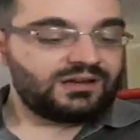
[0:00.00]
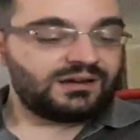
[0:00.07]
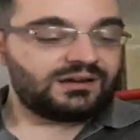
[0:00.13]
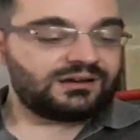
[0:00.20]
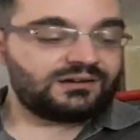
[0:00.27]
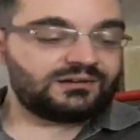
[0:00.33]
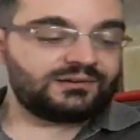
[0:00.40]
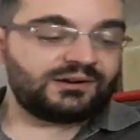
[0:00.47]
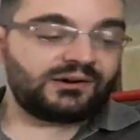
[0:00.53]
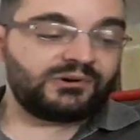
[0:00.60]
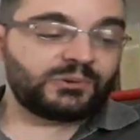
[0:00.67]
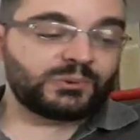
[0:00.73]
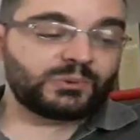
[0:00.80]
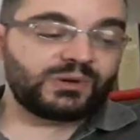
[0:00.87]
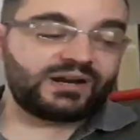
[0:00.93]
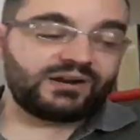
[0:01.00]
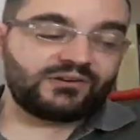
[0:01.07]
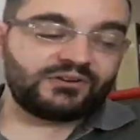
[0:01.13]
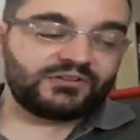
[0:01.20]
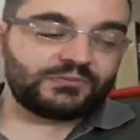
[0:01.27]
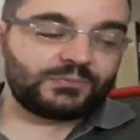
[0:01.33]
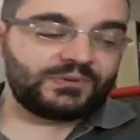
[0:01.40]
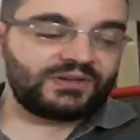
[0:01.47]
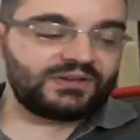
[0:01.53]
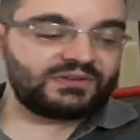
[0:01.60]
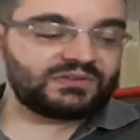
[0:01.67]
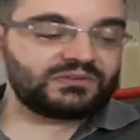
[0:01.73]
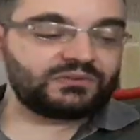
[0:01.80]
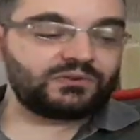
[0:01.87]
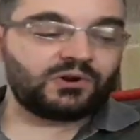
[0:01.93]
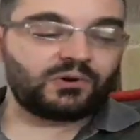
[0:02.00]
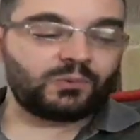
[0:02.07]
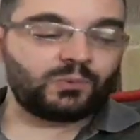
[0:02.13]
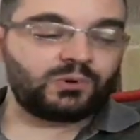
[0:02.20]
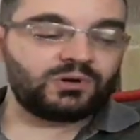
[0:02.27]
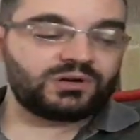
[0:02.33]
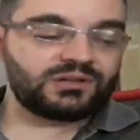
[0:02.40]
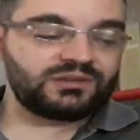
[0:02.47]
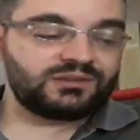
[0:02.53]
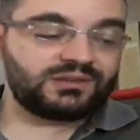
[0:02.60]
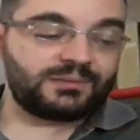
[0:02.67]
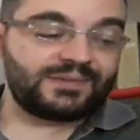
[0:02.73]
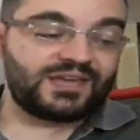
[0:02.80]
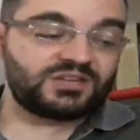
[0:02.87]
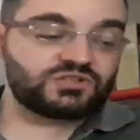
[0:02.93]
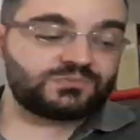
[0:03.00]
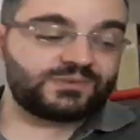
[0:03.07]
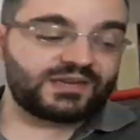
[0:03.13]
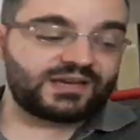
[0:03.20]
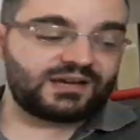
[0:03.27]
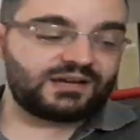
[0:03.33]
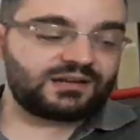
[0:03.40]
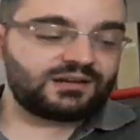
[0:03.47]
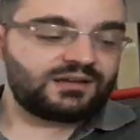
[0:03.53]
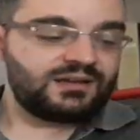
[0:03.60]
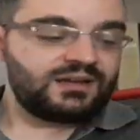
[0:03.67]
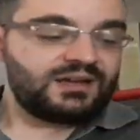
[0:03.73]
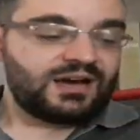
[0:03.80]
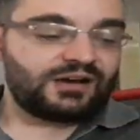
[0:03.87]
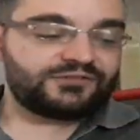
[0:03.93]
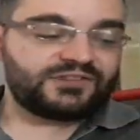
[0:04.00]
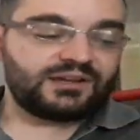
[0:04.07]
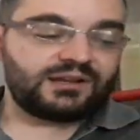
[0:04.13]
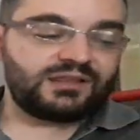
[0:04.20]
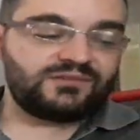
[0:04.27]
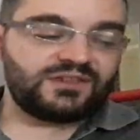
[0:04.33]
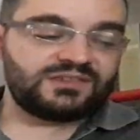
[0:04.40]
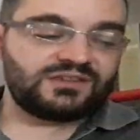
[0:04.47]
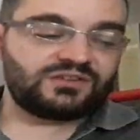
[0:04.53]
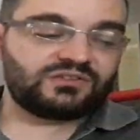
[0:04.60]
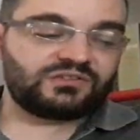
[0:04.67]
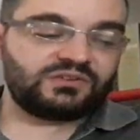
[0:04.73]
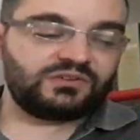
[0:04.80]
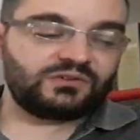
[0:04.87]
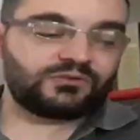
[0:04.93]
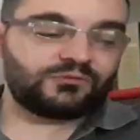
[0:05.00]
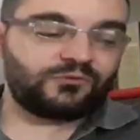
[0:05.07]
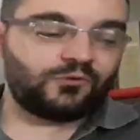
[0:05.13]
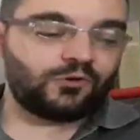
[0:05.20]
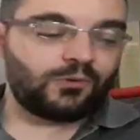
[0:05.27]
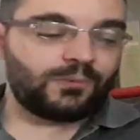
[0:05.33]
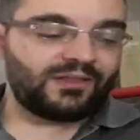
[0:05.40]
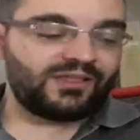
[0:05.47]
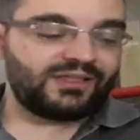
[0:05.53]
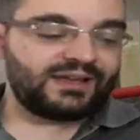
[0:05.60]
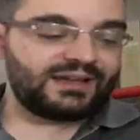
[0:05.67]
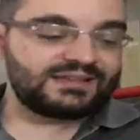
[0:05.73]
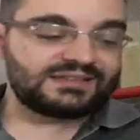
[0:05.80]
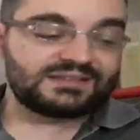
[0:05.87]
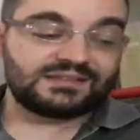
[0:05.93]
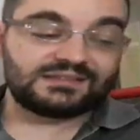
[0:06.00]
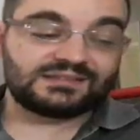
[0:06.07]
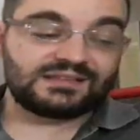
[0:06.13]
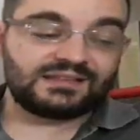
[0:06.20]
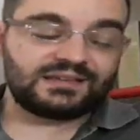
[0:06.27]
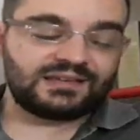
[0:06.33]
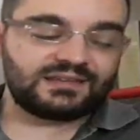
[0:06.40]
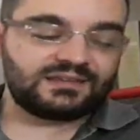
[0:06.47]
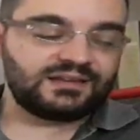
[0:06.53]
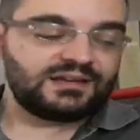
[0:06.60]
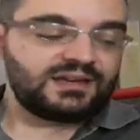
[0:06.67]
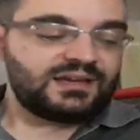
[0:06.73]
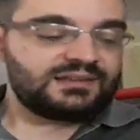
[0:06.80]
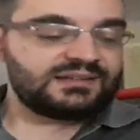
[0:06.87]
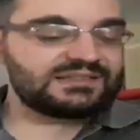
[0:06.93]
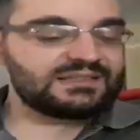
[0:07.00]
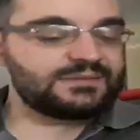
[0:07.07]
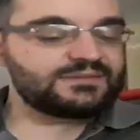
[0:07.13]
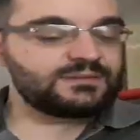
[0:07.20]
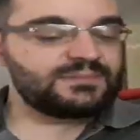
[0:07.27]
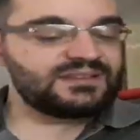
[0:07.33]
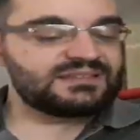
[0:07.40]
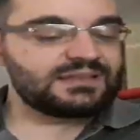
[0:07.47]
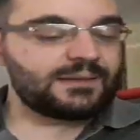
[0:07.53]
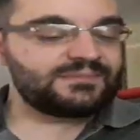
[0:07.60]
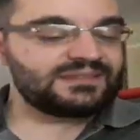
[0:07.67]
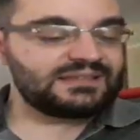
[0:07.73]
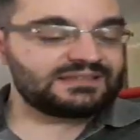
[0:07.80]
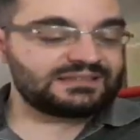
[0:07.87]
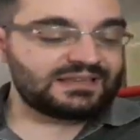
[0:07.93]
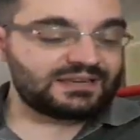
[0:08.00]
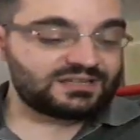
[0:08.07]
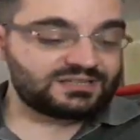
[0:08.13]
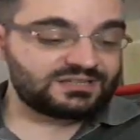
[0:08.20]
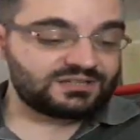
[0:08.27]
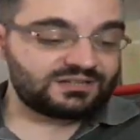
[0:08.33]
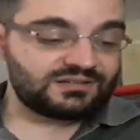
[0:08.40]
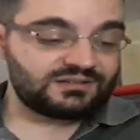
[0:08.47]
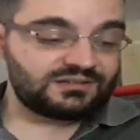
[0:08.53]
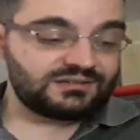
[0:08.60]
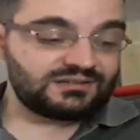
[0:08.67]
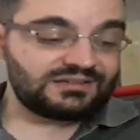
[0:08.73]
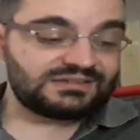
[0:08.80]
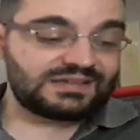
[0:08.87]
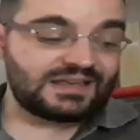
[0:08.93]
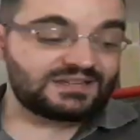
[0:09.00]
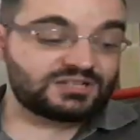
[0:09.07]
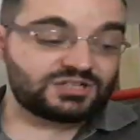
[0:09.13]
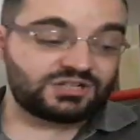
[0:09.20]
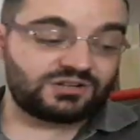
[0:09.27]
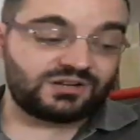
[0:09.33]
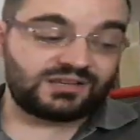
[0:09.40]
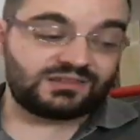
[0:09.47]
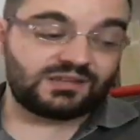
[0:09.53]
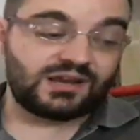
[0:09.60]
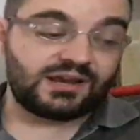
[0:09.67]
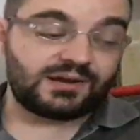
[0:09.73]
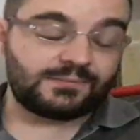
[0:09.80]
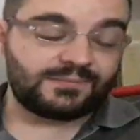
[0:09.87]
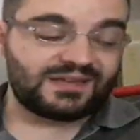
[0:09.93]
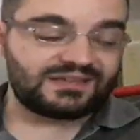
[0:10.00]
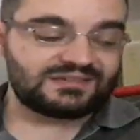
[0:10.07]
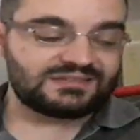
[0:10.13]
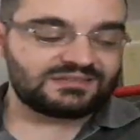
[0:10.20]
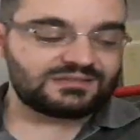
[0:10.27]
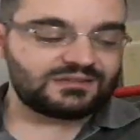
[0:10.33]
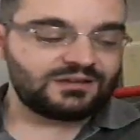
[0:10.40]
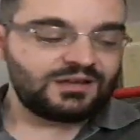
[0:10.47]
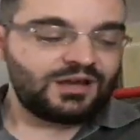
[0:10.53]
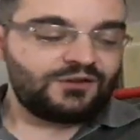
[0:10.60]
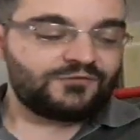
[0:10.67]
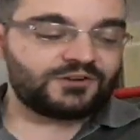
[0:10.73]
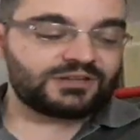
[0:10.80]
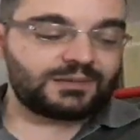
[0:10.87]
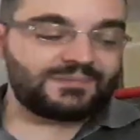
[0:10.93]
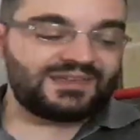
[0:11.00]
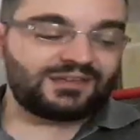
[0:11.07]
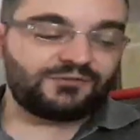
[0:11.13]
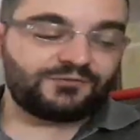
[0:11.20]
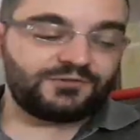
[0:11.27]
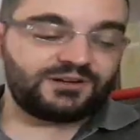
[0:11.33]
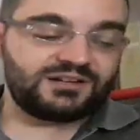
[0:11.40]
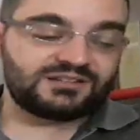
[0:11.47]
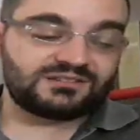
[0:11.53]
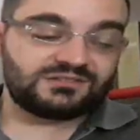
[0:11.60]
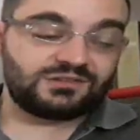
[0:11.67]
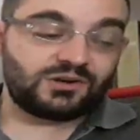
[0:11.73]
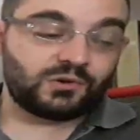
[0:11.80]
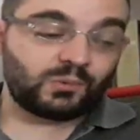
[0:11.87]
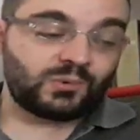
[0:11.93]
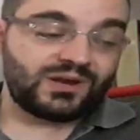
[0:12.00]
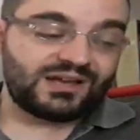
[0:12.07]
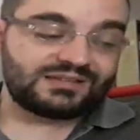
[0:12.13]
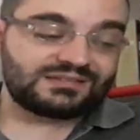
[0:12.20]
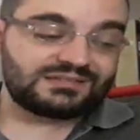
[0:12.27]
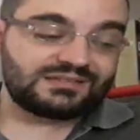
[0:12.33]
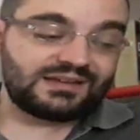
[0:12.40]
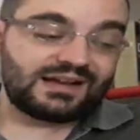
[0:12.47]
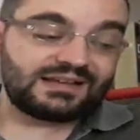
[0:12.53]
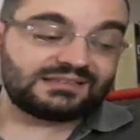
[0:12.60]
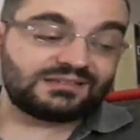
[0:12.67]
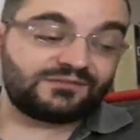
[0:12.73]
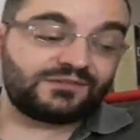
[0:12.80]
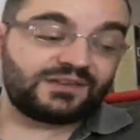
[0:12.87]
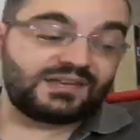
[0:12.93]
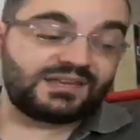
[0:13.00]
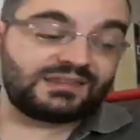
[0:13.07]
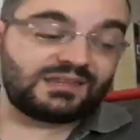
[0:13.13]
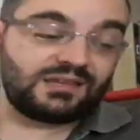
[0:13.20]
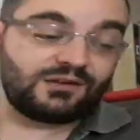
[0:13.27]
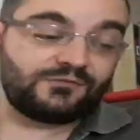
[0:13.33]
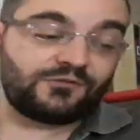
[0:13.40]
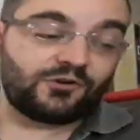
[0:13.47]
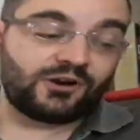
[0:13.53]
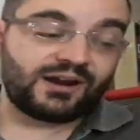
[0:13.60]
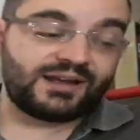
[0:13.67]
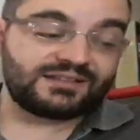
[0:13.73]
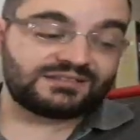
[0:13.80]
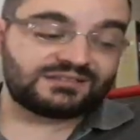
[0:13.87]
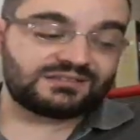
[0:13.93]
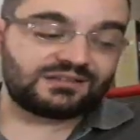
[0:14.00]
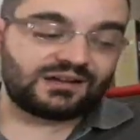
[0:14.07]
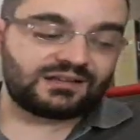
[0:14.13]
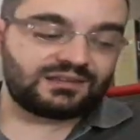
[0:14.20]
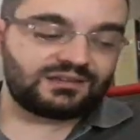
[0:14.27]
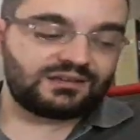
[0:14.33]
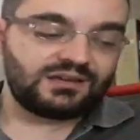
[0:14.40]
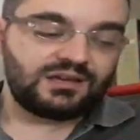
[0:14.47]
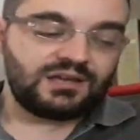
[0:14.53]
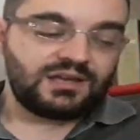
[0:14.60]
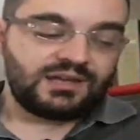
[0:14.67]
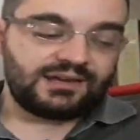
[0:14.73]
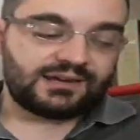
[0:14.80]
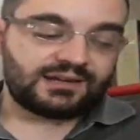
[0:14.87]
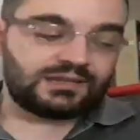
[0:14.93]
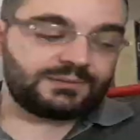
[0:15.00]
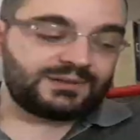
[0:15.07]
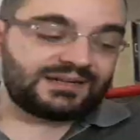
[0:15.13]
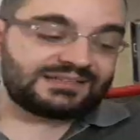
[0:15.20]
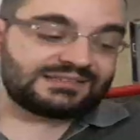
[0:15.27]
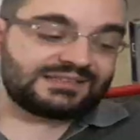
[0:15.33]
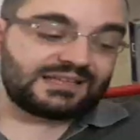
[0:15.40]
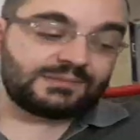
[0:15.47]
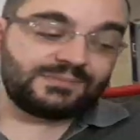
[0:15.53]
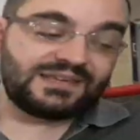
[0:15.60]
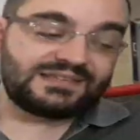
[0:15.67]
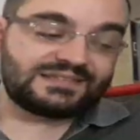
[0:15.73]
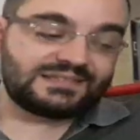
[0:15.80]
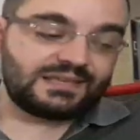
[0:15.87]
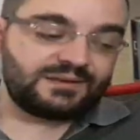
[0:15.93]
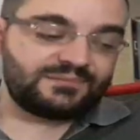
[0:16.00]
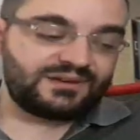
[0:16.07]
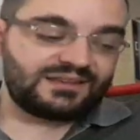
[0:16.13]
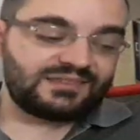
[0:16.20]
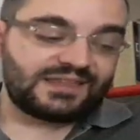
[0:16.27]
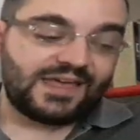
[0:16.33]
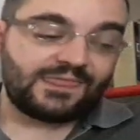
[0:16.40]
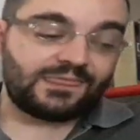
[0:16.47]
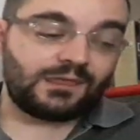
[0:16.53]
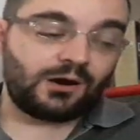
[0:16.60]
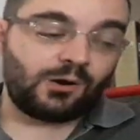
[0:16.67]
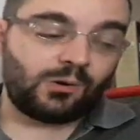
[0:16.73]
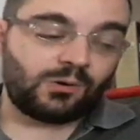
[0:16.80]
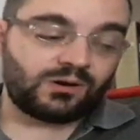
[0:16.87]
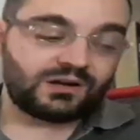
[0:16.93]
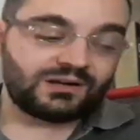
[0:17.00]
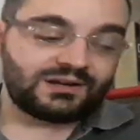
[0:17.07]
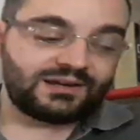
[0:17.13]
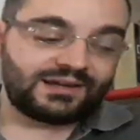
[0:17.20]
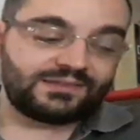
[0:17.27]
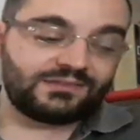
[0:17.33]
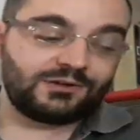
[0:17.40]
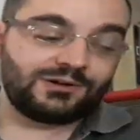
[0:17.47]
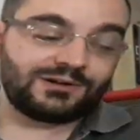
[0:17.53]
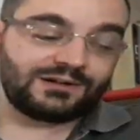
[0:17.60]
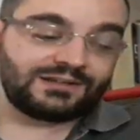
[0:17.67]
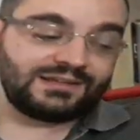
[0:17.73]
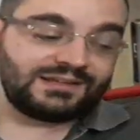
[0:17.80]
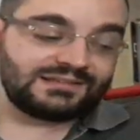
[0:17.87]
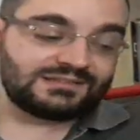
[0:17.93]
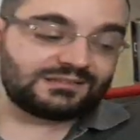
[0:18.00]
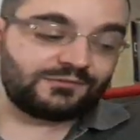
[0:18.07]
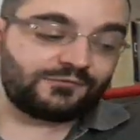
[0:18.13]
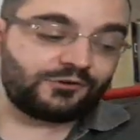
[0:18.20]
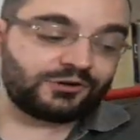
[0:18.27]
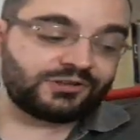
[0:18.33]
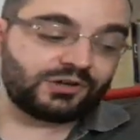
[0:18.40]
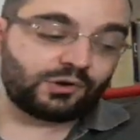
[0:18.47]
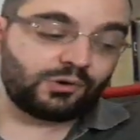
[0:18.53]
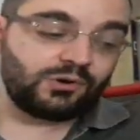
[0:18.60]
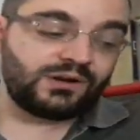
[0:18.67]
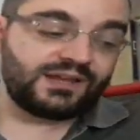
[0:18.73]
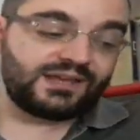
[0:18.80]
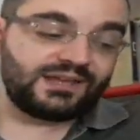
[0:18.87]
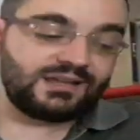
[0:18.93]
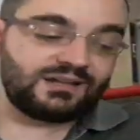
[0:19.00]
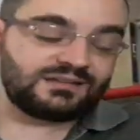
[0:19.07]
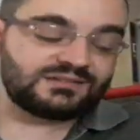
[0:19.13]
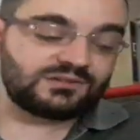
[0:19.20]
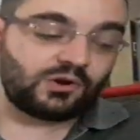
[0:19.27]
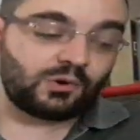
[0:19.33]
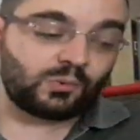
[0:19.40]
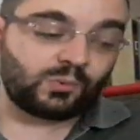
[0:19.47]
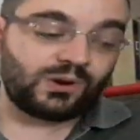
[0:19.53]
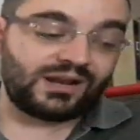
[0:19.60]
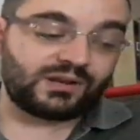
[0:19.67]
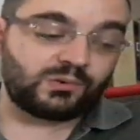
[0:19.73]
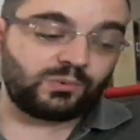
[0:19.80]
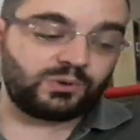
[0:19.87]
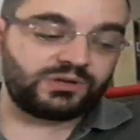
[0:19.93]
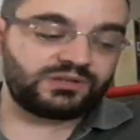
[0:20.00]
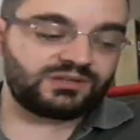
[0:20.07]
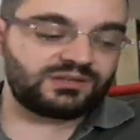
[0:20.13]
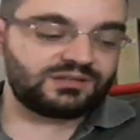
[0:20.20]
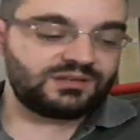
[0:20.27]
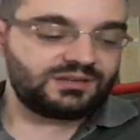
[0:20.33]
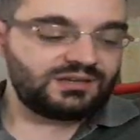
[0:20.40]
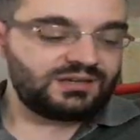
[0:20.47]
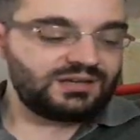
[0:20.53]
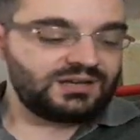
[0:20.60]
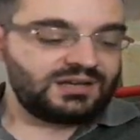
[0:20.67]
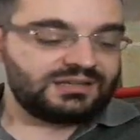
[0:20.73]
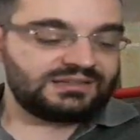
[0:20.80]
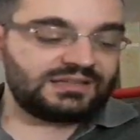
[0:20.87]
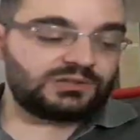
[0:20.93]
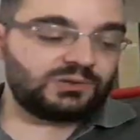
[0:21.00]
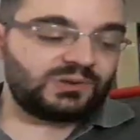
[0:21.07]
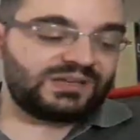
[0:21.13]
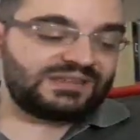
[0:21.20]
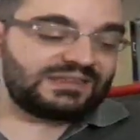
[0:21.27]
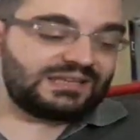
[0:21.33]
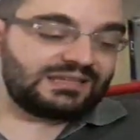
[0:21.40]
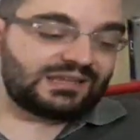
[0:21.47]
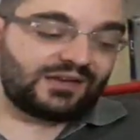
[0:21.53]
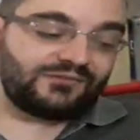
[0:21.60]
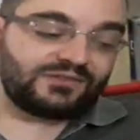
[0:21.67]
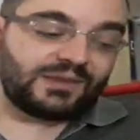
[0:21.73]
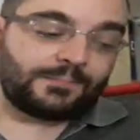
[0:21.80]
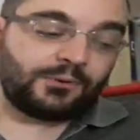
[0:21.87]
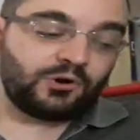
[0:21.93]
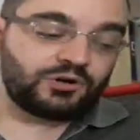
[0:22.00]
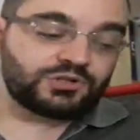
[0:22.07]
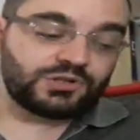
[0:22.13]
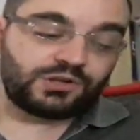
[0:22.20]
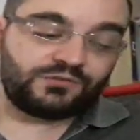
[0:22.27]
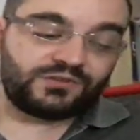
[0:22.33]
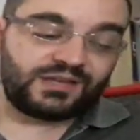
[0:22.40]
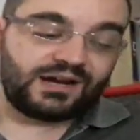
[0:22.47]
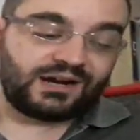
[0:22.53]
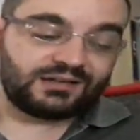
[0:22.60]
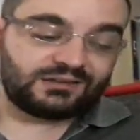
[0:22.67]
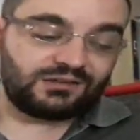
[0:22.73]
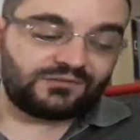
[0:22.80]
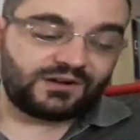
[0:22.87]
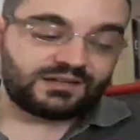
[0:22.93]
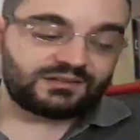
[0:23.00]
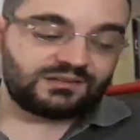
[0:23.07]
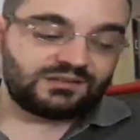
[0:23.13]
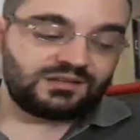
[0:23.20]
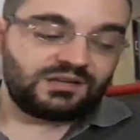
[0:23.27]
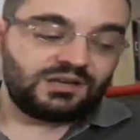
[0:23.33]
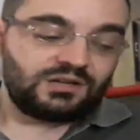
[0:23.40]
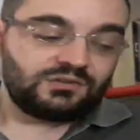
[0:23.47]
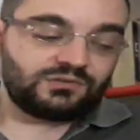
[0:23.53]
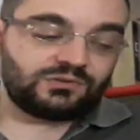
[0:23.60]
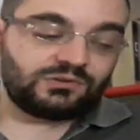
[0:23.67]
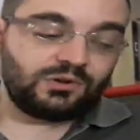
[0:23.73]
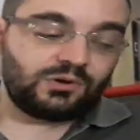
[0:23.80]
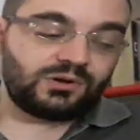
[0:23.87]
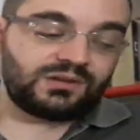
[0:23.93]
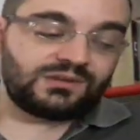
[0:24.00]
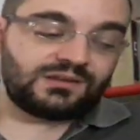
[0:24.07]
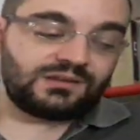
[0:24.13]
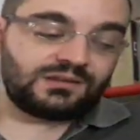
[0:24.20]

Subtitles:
Our query speeds northward, the mage began. After leaving the Zeus for open lands in Selene, there seems to be some dissension in their midst, for they make first northwest, as if heading for Anstad. Incredible as that may seem, then north, and northeast for the Crown Hills or Welkwood. They do indeed have the portion of the artifact, though